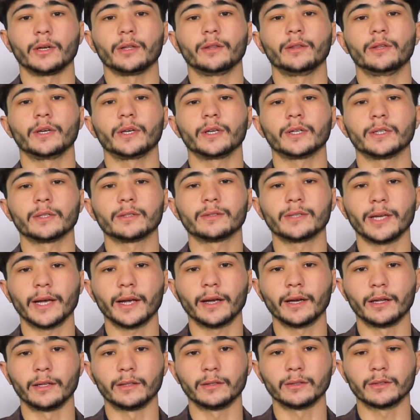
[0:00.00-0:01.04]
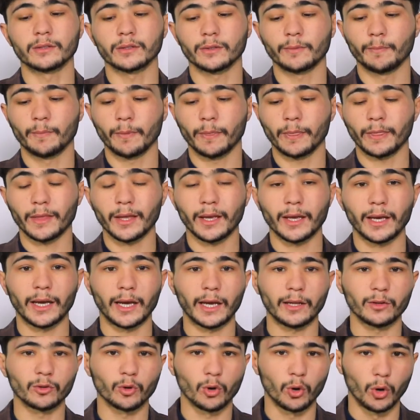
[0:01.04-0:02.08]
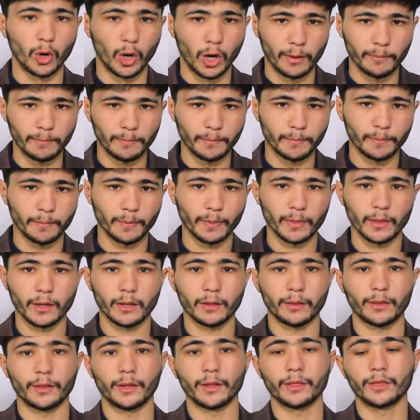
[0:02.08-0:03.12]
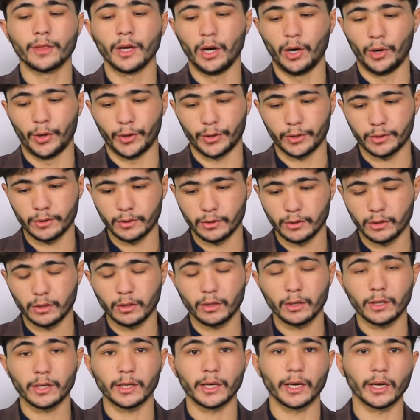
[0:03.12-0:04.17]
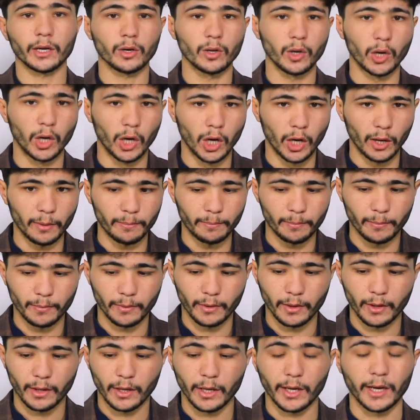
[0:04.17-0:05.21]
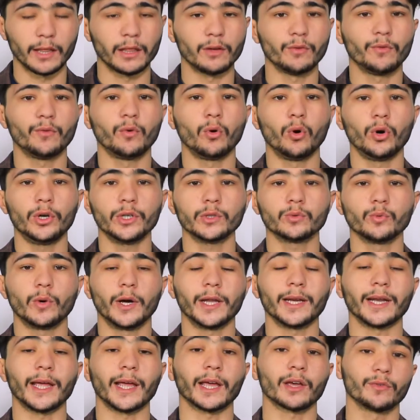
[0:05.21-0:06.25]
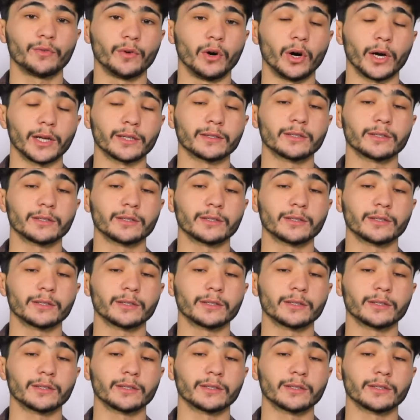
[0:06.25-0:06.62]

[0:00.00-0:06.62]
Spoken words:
the second idgham, the third iqlab, and the fourth one ikhfa.